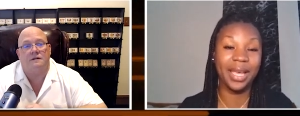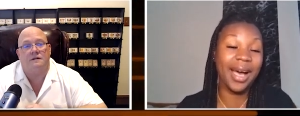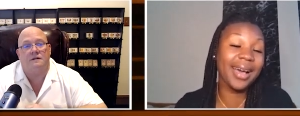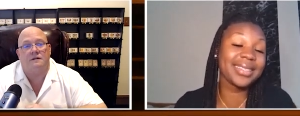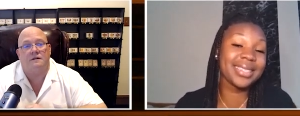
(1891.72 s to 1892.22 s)

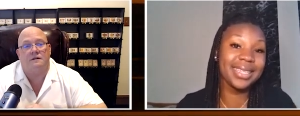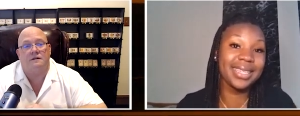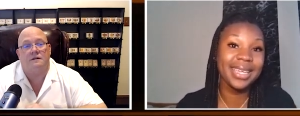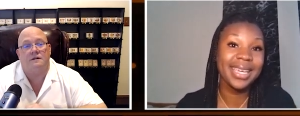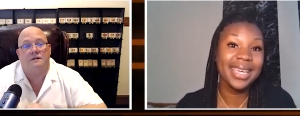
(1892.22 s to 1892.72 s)

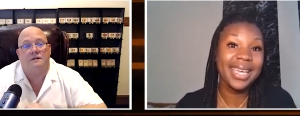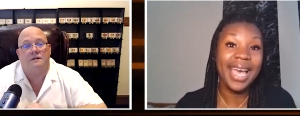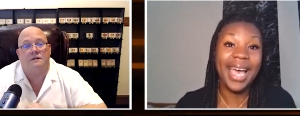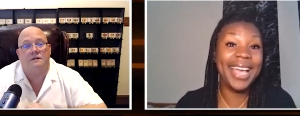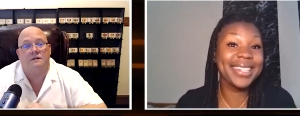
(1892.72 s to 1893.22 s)
Speaker 1: Honestly,
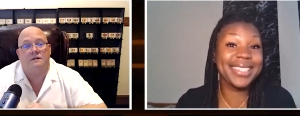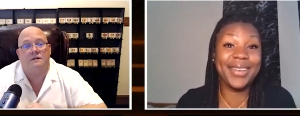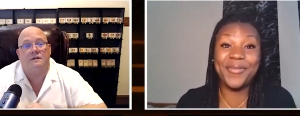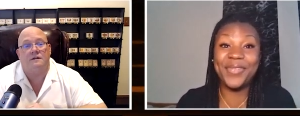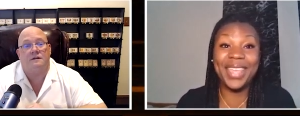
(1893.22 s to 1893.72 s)
I just
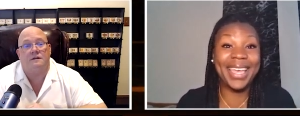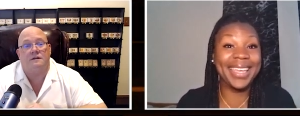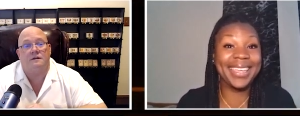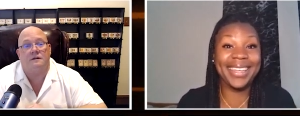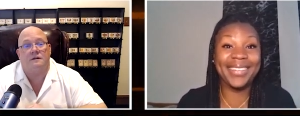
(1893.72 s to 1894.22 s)
kind of feel
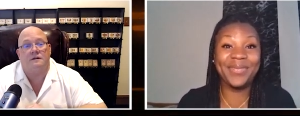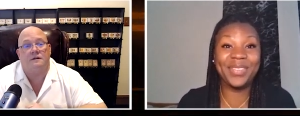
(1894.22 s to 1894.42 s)
like